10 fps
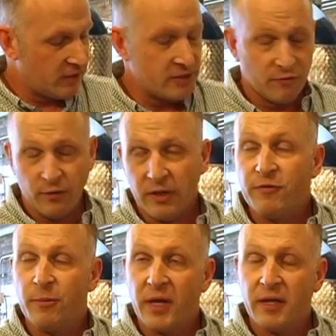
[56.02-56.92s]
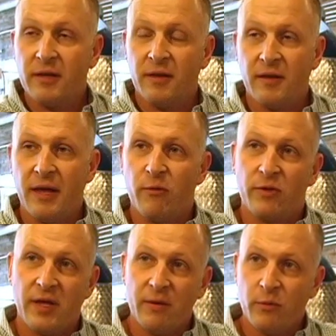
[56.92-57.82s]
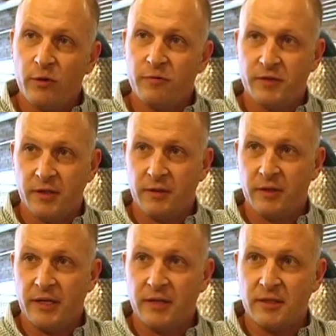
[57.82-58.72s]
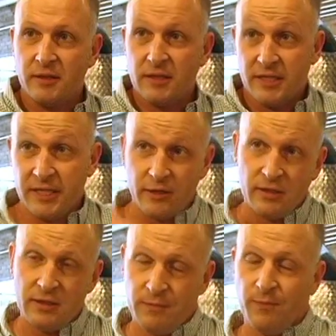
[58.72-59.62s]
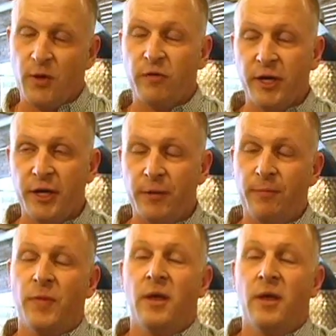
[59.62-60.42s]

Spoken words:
these are fully fermented, they will then move to the stills over here,